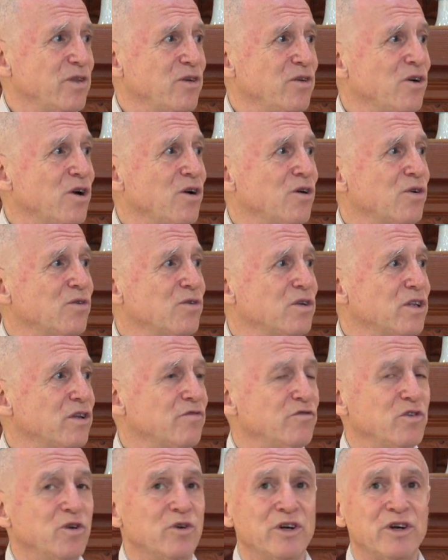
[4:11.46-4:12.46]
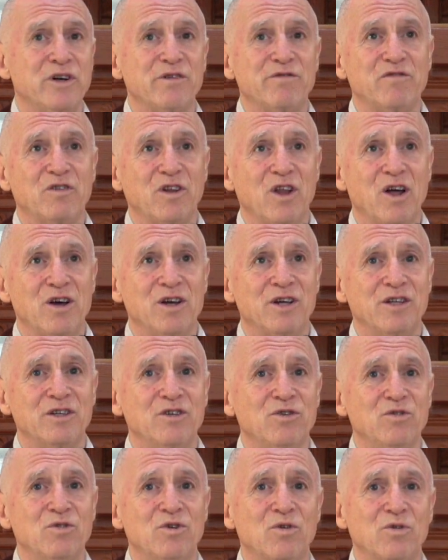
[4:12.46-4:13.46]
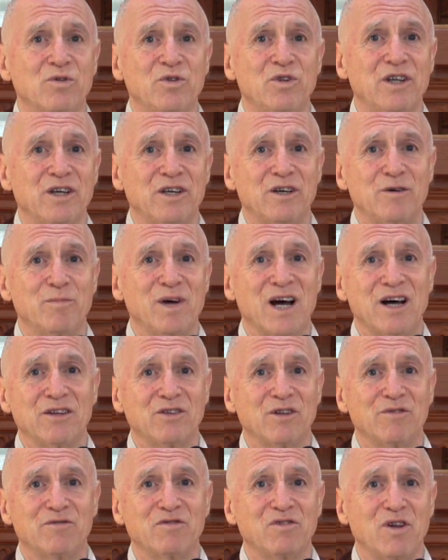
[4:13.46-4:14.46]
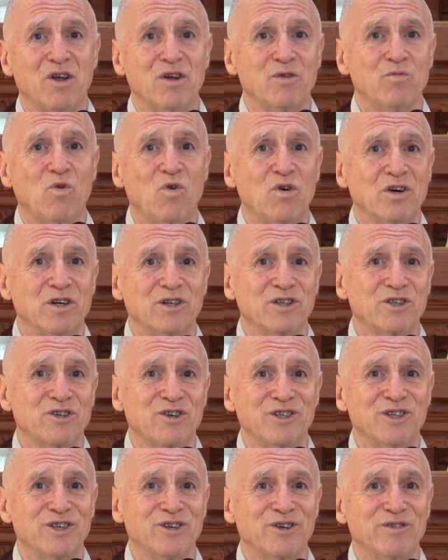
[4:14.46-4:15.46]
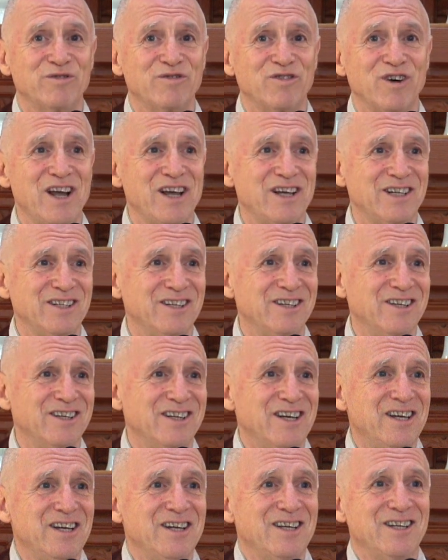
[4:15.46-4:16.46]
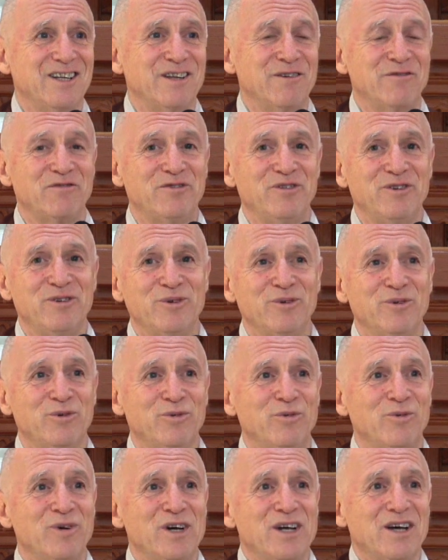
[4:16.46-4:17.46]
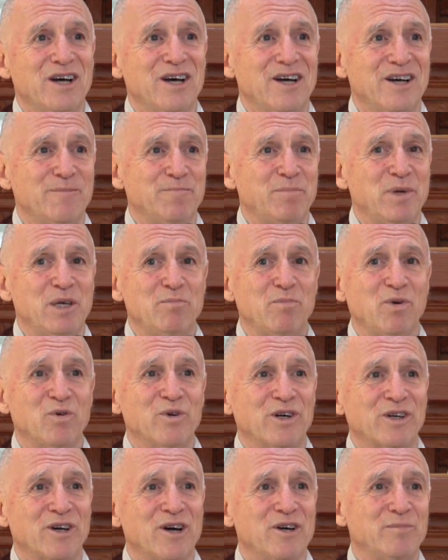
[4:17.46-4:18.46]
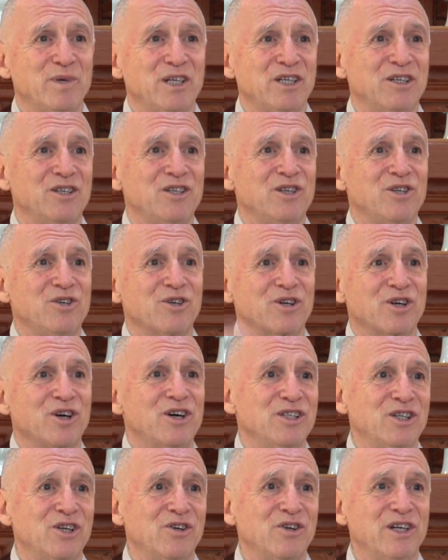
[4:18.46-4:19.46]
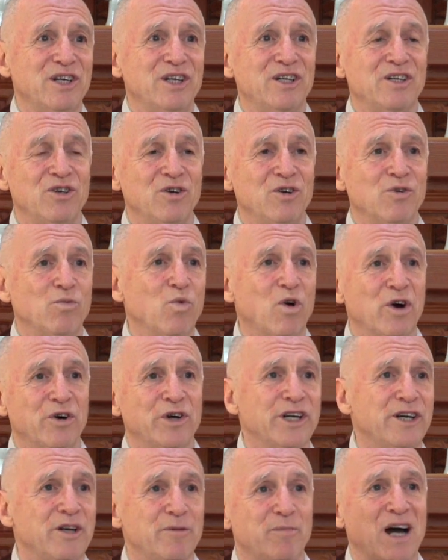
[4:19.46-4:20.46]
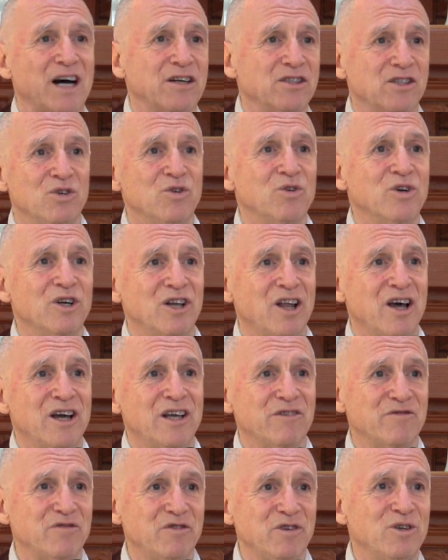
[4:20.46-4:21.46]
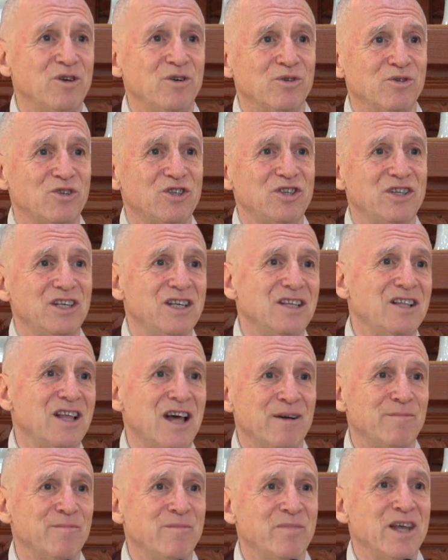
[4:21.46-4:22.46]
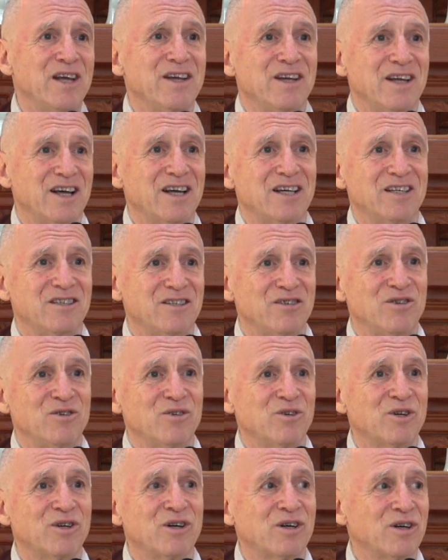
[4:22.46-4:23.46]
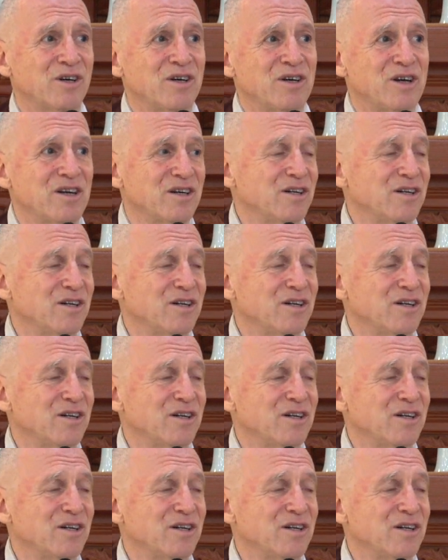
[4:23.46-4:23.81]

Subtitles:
If you're in a flood, you don't think about the flood waters are your friend. If people are coming into your country and you're worried about your life, you don't see them as your